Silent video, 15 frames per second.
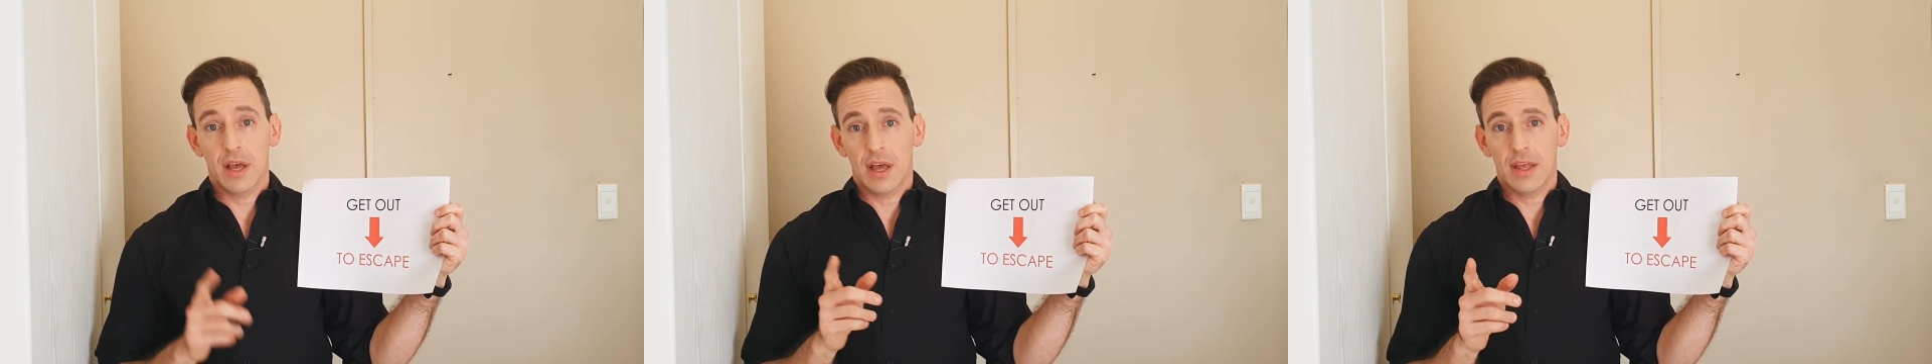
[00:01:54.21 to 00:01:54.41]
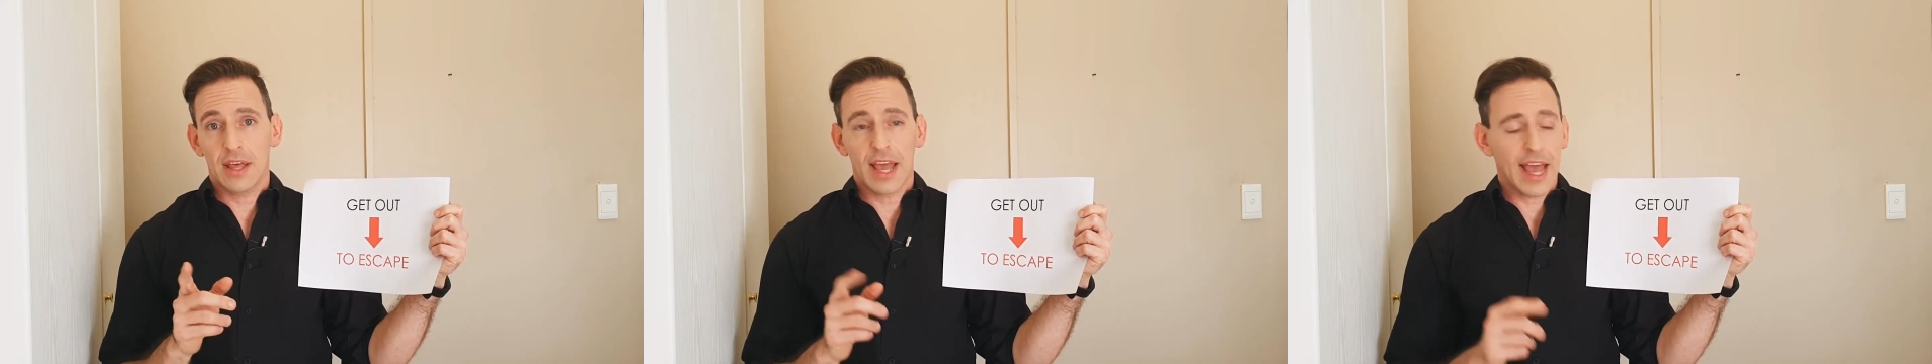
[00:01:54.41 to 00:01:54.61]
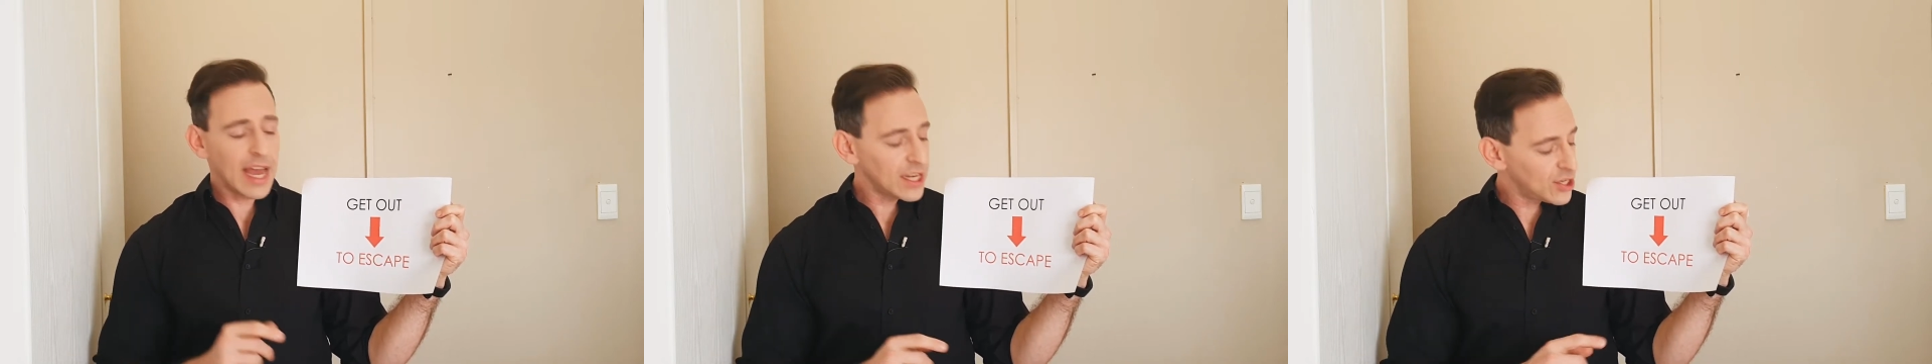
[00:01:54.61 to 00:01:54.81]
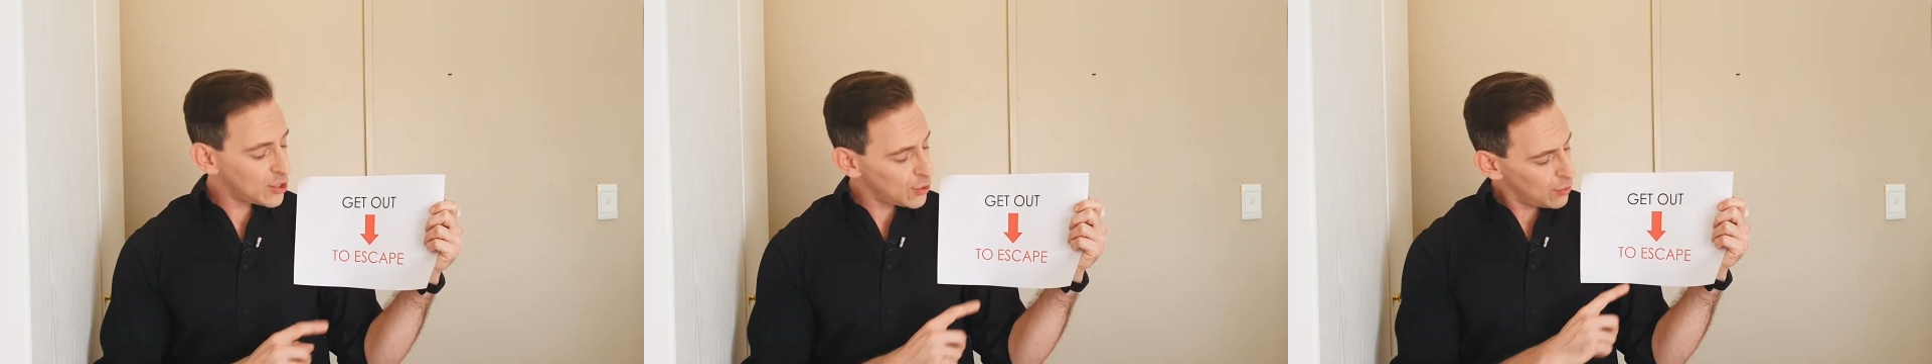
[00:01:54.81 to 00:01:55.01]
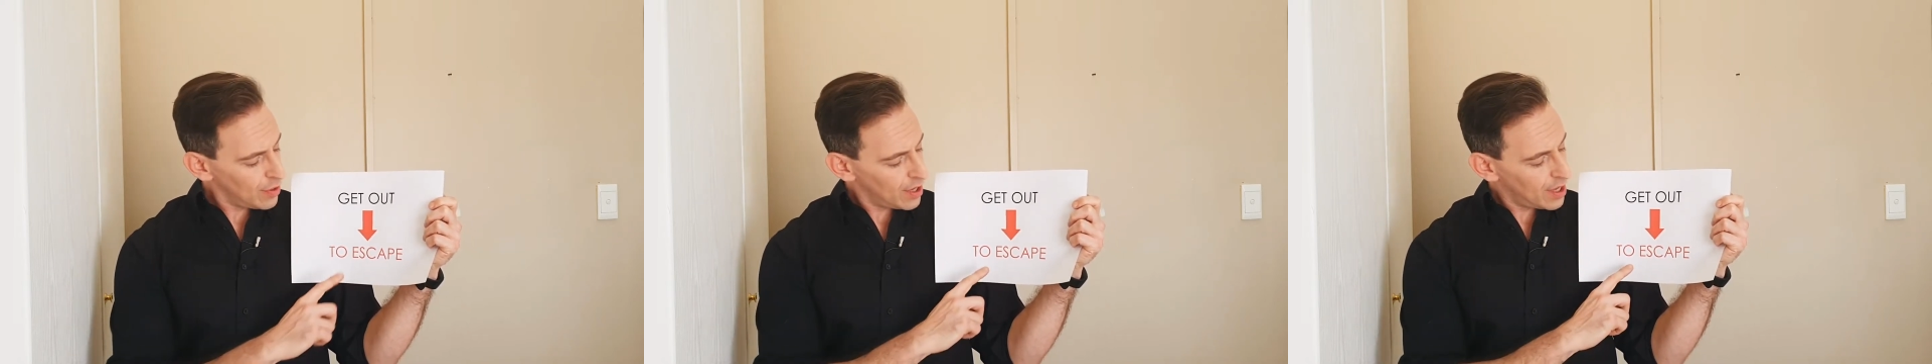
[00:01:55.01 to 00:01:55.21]
They had
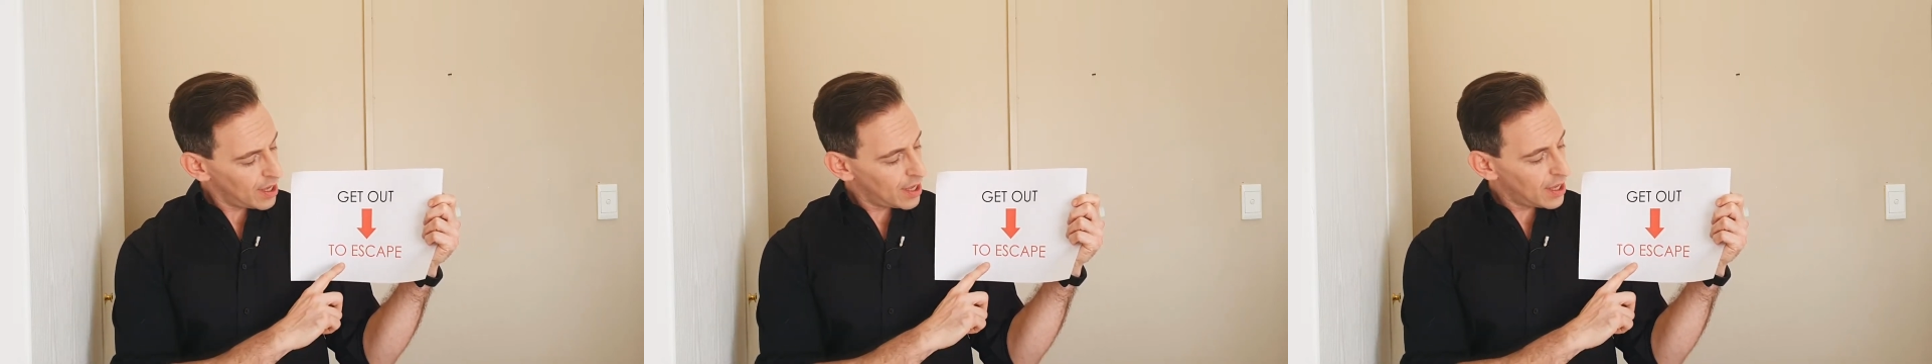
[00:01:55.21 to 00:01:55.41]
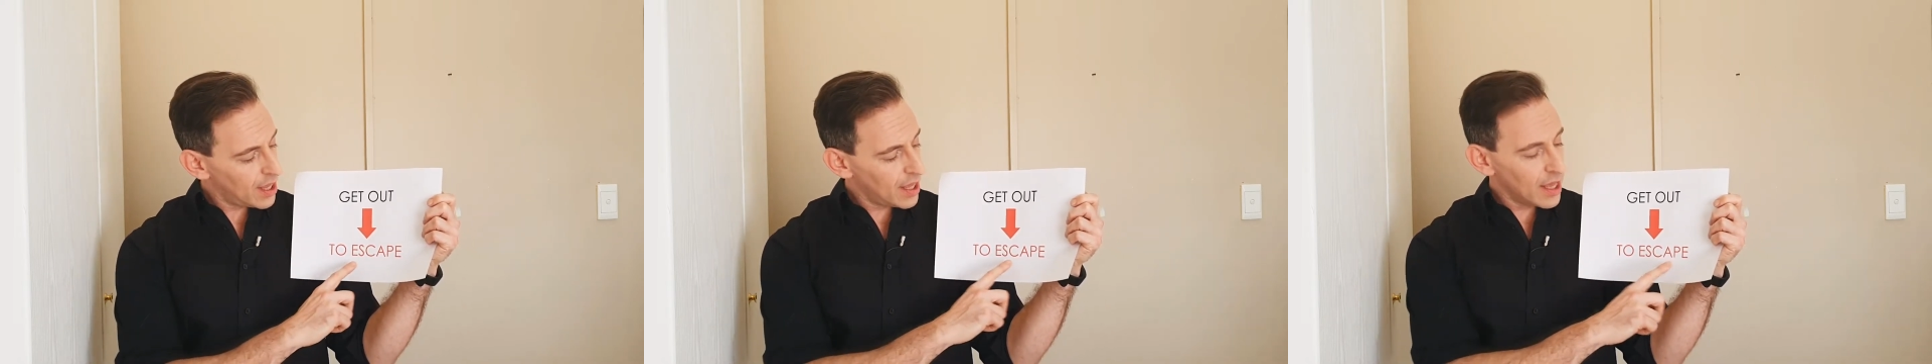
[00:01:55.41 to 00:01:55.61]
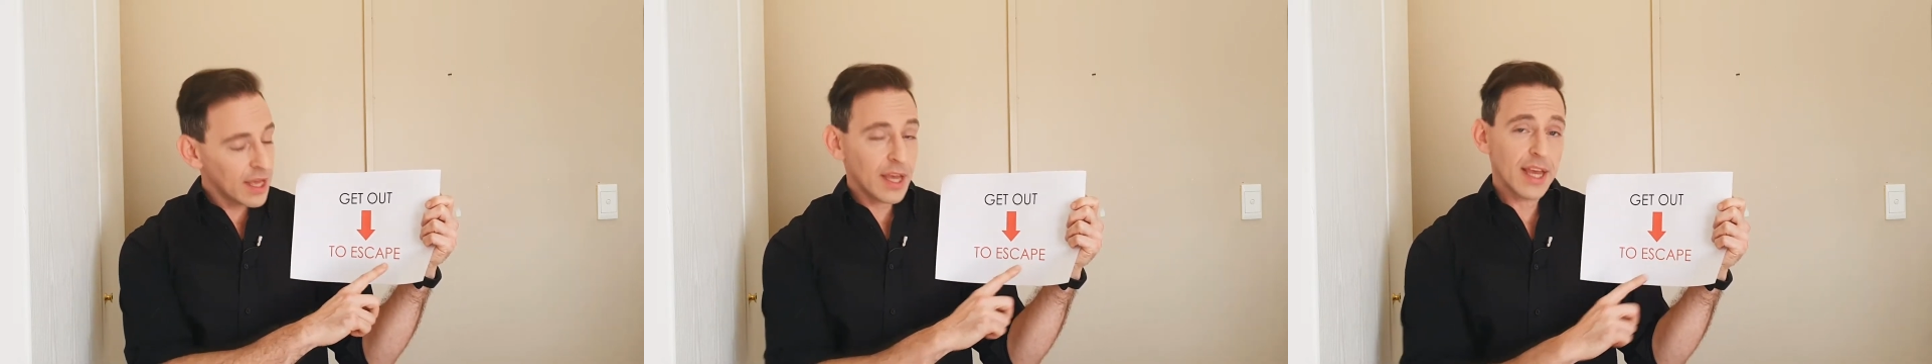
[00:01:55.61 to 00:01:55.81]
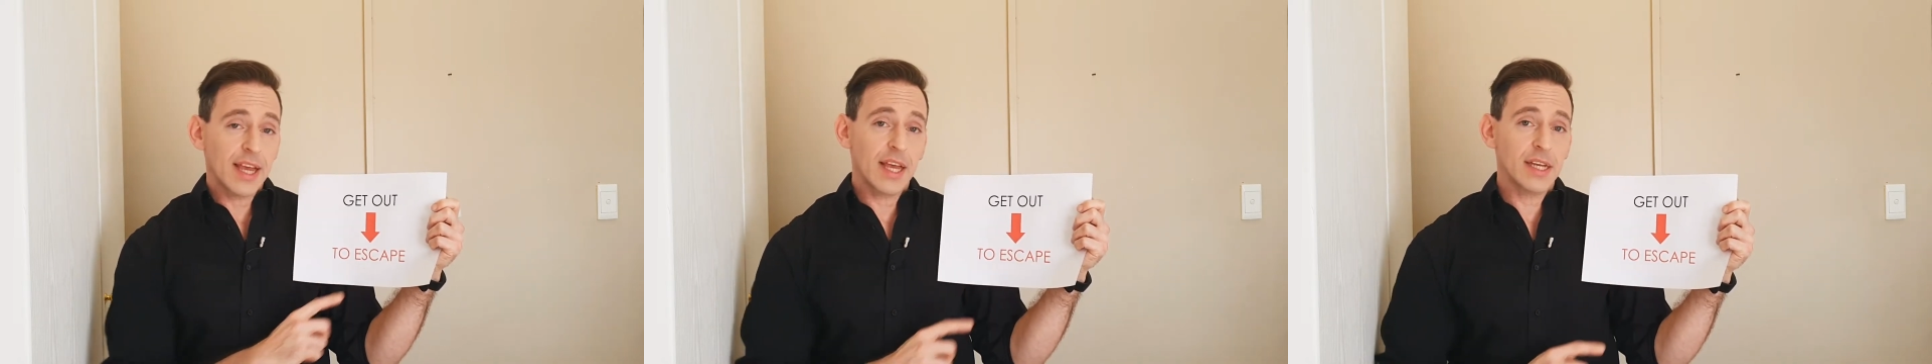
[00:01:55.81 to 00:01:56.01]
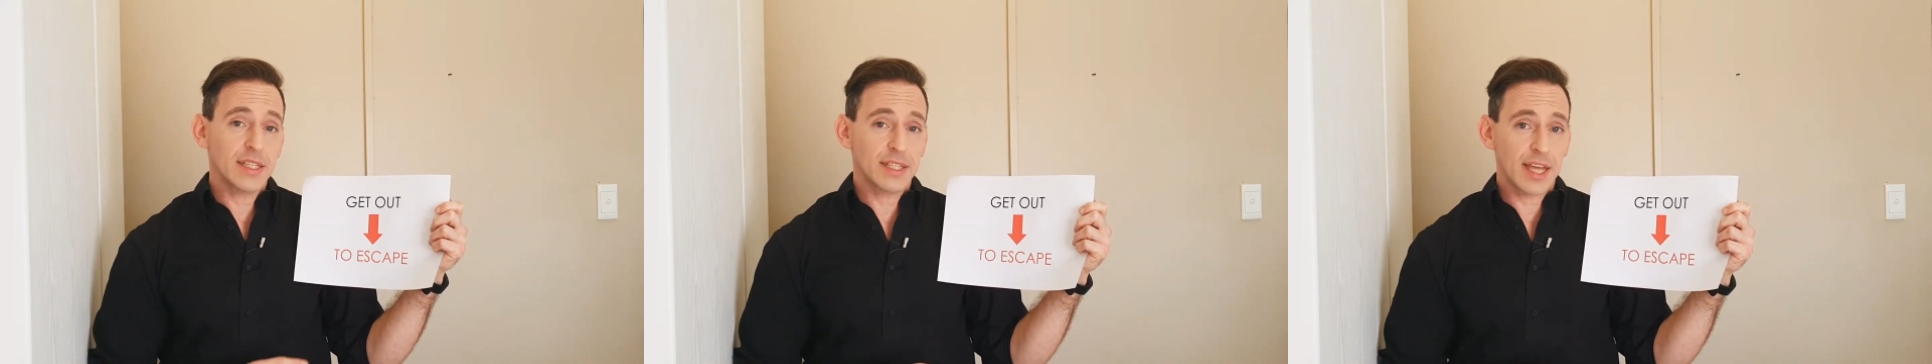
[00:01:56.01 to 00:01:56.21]
to
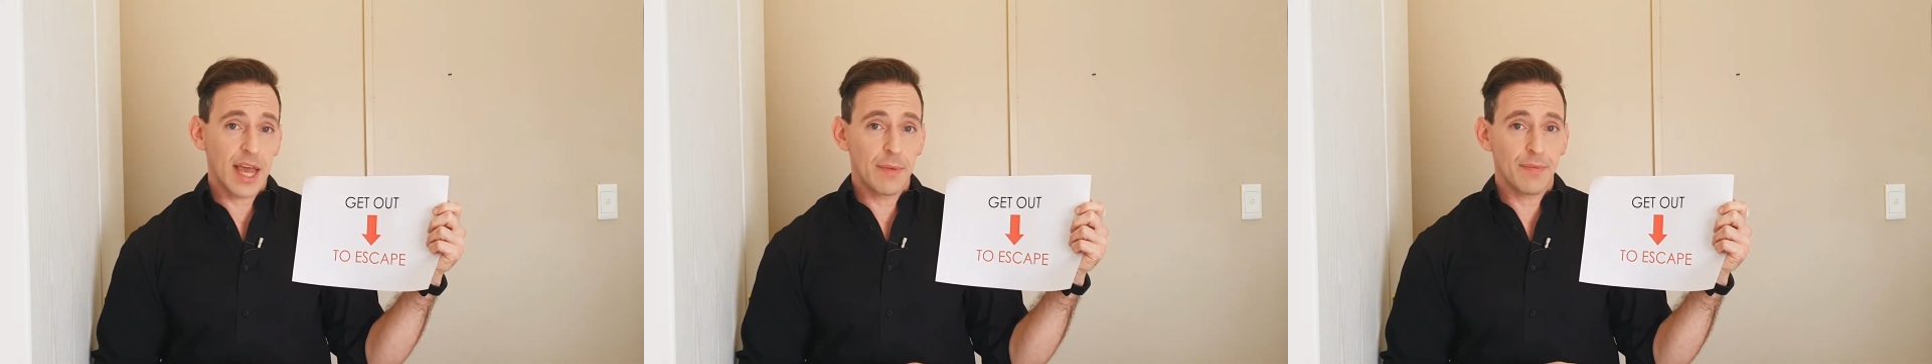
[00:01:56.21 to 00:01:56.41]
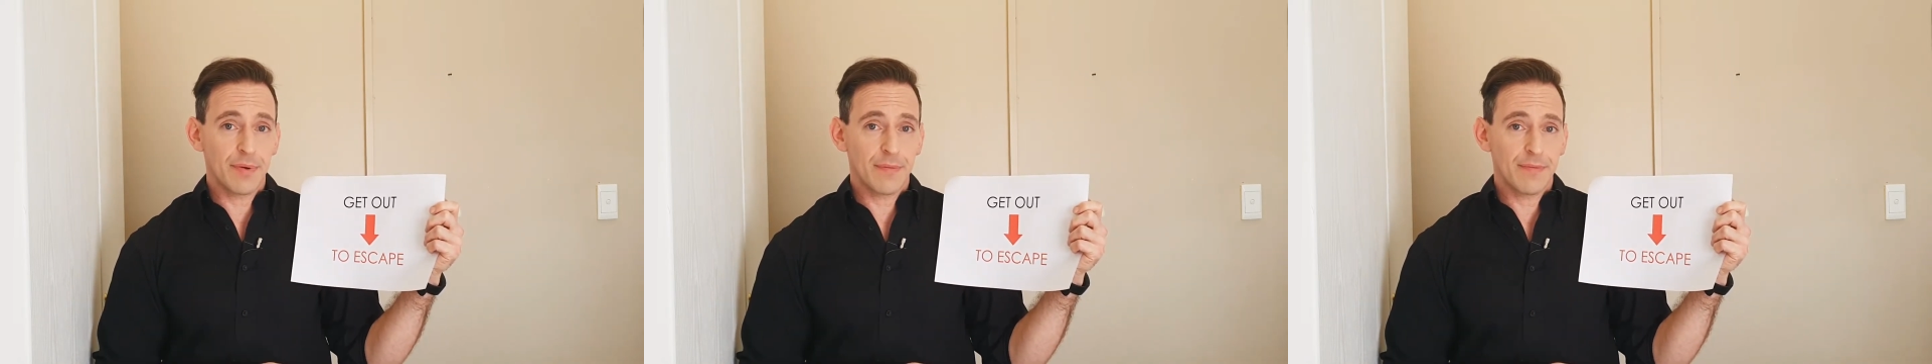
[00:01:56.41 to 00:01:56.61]
escape.